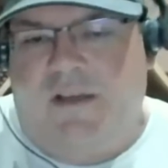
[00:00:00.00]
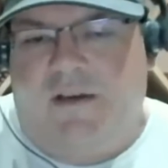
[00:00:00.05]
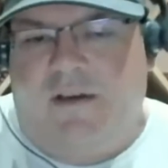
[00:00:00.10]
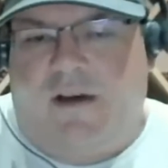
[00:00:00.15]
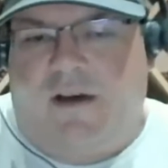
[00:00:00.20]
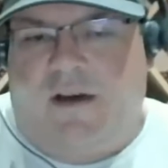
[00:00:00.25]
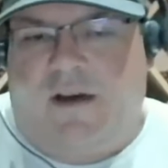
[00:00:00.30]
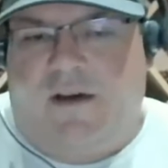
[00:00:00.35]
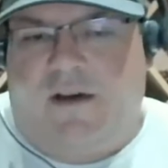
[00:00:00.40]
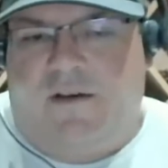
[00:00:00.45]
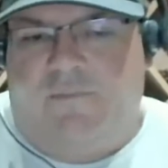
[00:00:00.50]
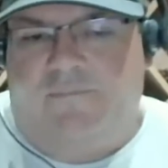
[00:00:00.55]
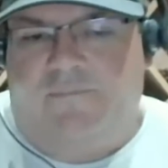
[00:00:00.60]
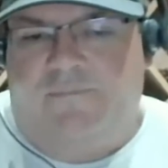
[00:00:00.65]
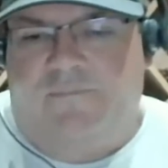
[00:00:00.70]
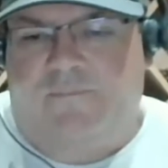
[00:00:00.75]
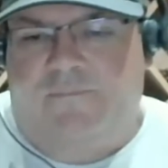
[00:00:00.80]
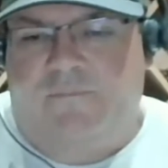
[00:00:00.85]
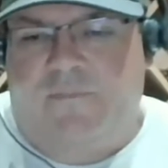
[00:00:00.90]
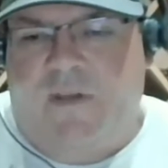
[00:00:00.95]
um,
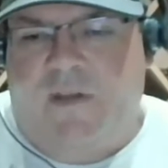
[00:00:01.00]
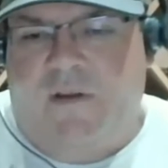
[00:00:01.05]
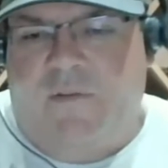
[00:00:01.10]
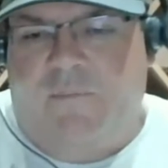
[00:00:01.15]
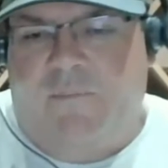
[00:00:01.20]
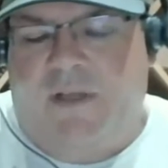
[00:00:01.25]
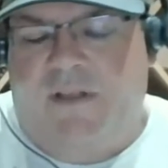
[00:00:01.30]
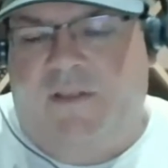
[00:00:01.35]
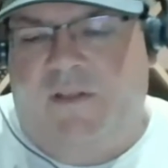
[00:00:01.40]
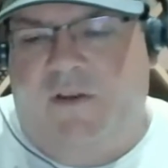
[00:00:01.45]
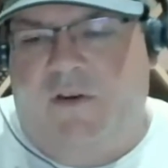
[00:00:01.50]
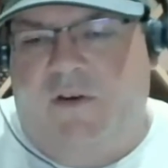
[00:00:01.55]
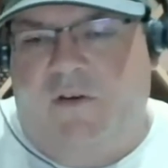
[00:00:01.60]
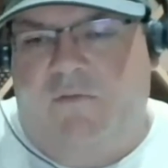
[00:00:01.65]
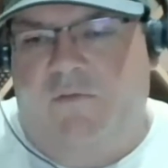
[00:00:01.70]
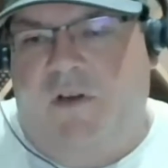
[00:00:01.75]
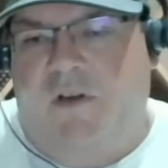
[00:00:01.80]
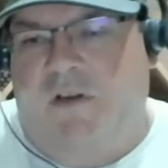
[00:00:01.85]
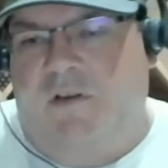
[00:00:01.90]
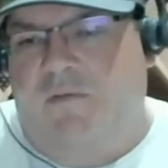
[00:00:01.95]
but
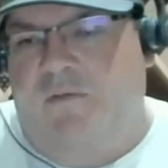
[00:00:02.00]
they're uh,